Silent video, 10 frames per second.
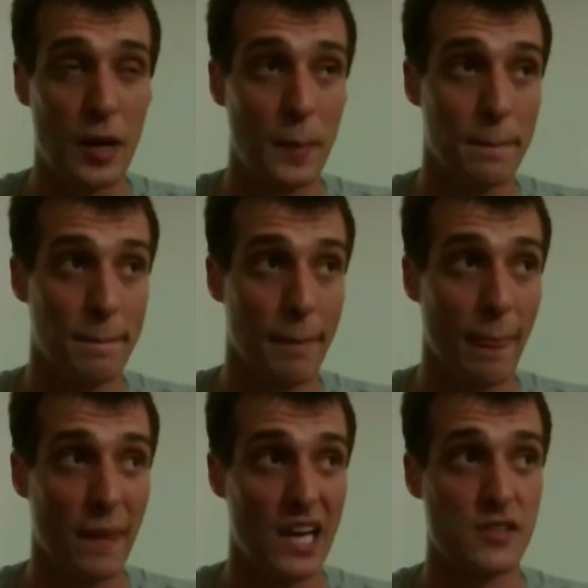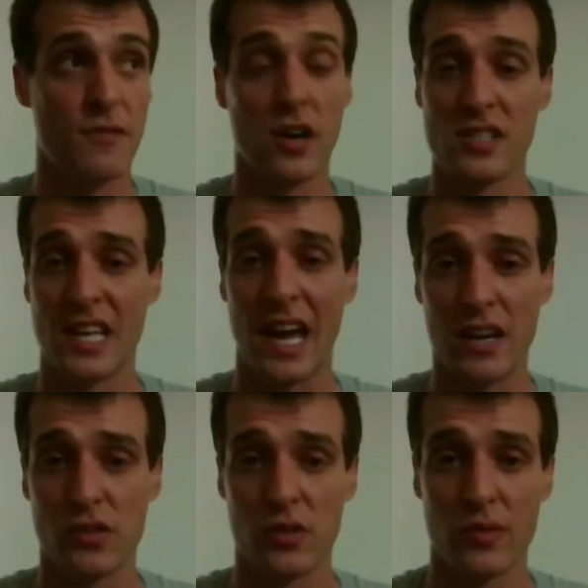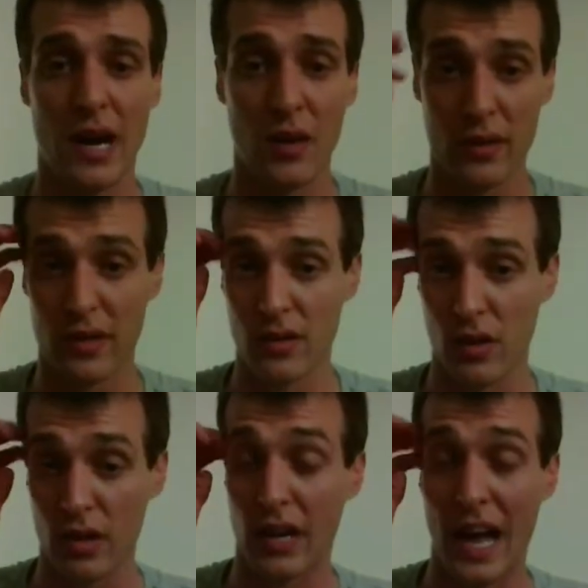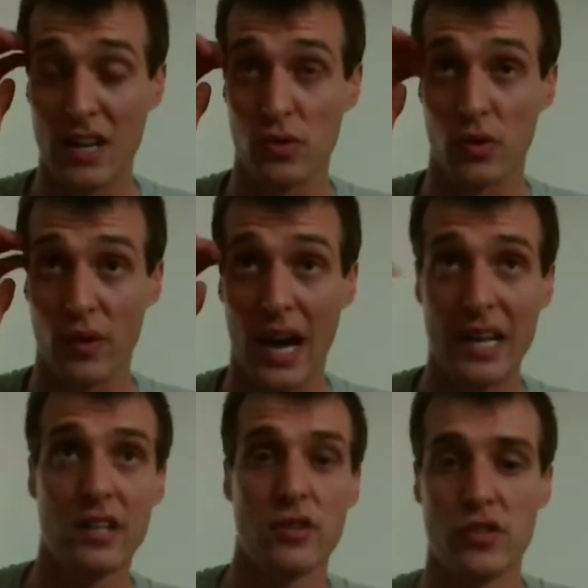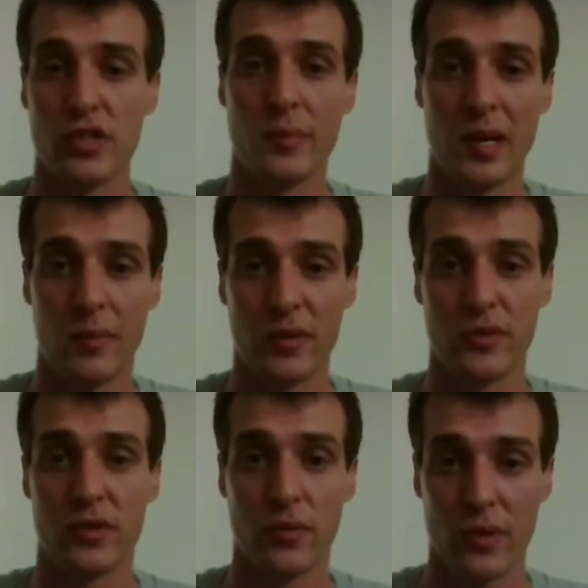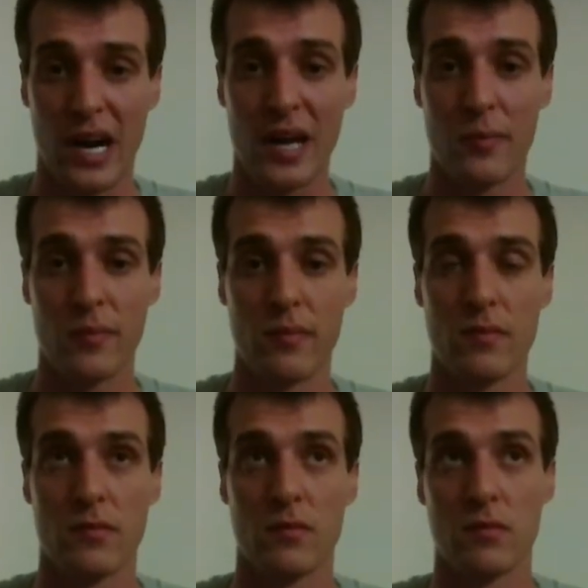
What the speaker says: As far as the actual route or actual riding, you should be able to ride